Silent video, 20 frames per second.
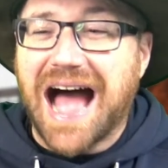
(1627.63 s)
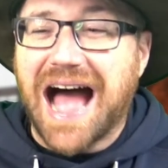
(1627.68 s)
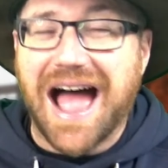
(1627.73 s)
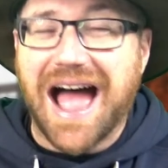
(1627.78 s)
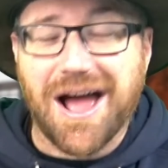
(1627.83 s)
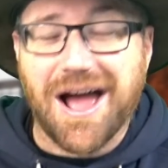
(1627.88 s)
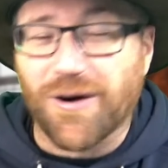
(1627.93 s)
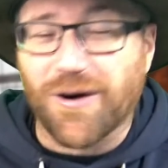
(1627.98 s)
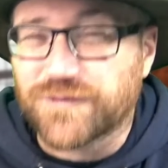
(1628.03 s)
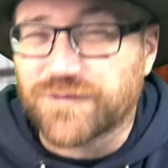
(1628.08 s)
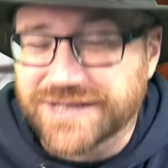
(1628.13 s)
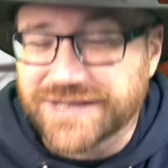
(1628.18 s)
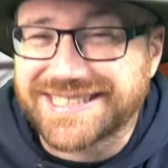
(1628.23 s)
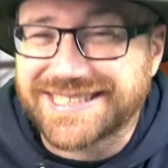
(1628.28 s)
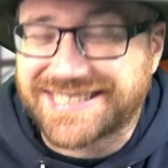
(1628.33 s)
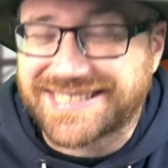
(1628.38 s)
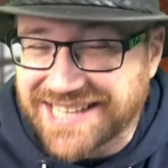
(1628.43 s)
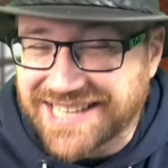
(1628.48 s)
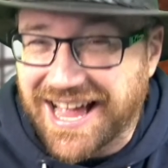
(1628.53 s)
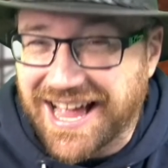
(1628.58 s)
I often
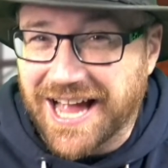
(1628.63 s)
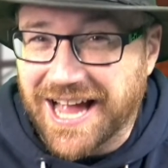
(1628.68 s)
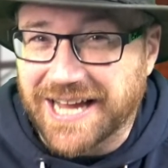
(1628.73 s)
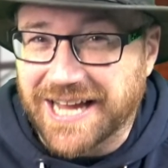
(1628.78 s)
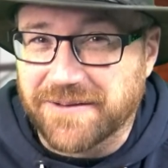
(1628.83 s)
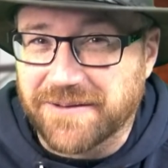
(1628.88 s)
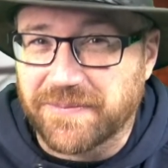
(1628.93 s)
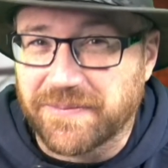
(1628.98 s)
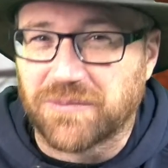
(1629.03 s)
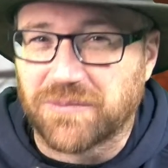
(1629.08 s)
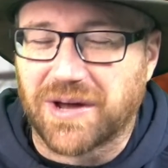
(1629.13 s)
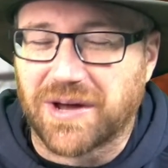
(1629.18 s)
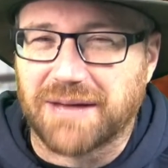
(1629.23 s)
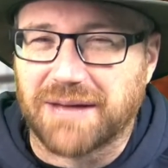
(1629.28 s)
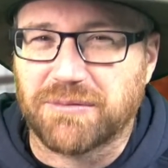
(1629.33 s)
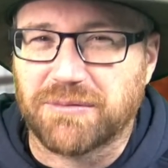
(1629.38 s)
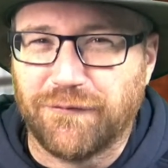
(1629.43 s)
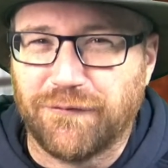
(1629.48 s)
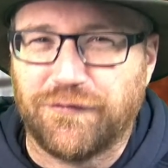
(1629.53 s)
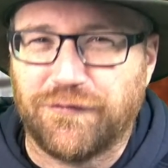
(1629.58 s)
say, when
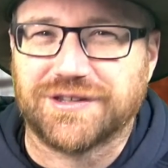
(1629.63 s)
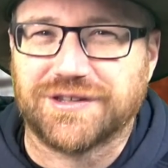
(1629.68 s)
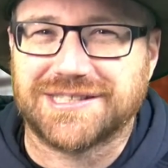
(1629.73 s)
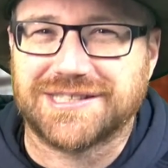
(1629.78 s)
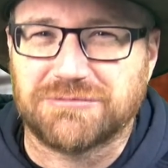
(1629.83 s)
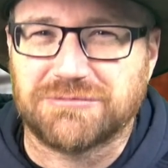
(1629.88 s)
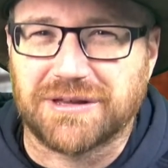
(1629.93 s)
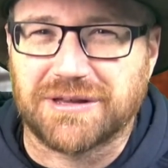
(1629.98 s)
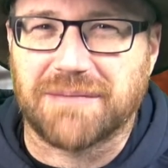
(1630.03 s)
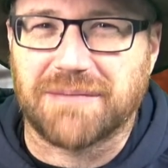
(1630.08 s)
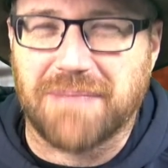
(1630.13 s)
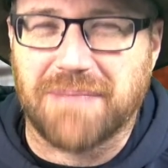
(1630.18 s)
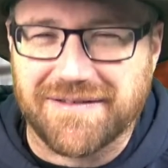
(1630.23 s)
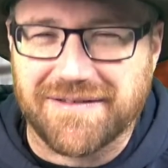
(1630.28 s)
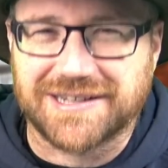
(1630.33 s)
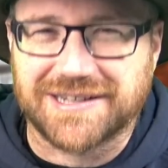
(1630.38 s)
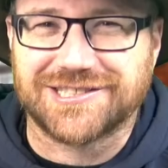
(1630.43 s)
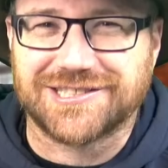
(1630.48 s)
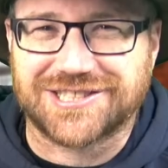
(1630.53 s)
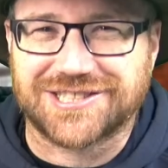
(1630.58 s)
I'm confronted with
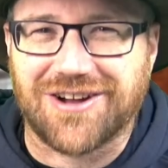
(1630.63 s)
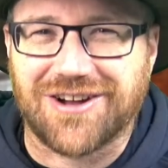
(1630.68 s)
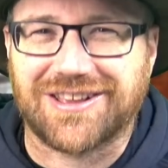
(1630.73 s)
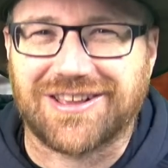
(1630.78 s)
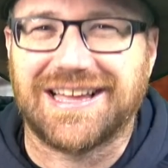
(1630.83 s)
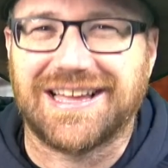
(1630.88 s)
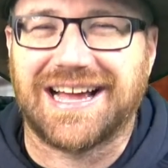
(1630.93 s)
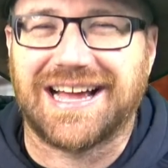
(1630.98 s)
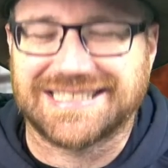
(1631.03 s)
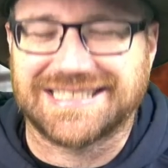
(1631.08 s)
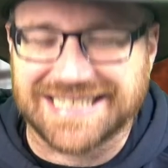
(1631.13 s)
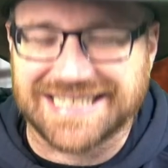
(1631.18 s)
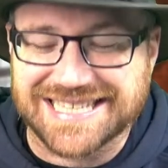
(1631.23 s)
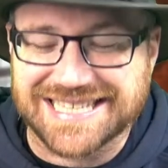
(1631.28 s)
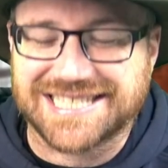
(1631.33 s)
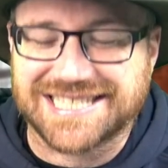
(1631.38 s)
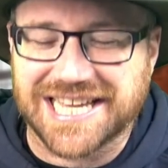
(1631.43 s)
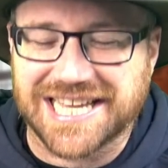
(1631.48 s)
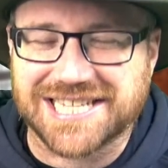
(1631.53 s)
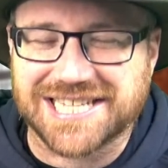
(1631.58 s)
American chocolate, I say,
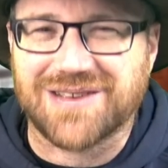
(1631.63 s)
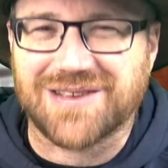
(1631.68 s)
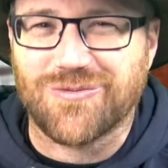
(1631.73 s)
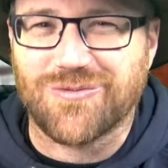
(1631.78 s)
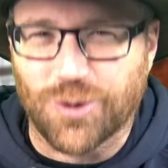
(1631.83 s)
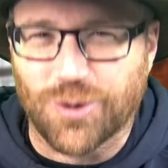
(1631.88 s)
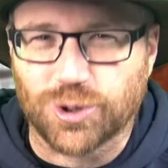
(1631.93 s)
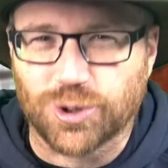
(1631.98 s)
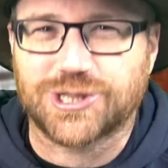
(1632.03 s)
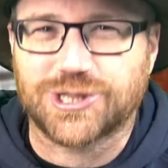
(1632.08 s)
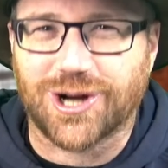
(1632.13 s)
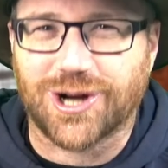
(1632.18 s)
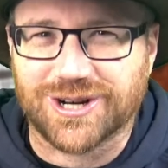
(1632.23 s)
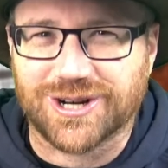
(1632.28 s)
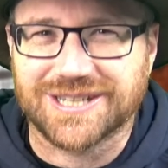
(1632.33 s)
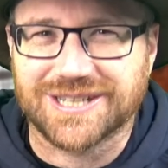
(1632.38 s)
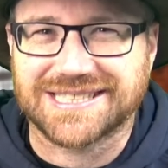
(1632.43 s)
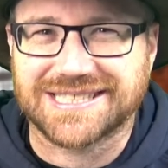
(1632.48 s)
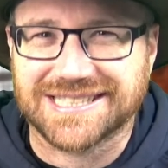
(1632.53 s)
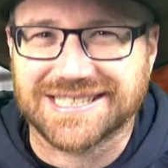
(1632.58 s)
this tastes like war
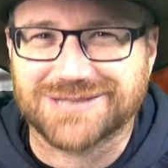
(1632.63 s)
chocolate.